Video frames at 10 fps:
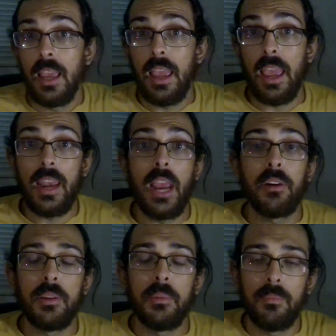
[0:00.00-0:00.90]
And
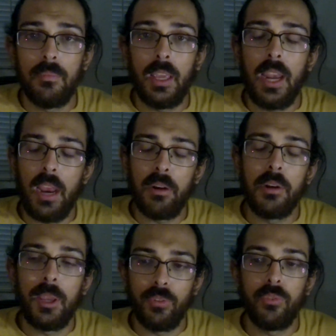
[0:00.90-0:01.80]
Harry and Harry
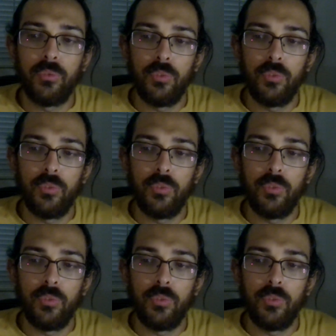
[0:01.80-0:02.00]
Manfred,